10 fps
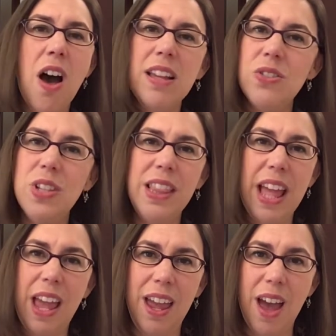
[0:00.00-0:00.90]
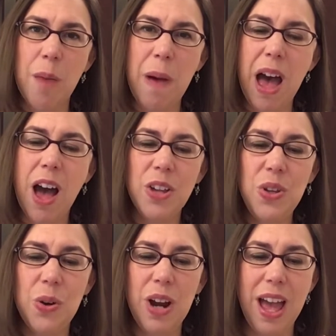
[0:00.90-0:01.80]
ought to lay upon
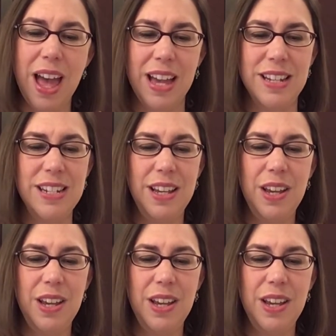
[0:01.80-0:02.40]
your head,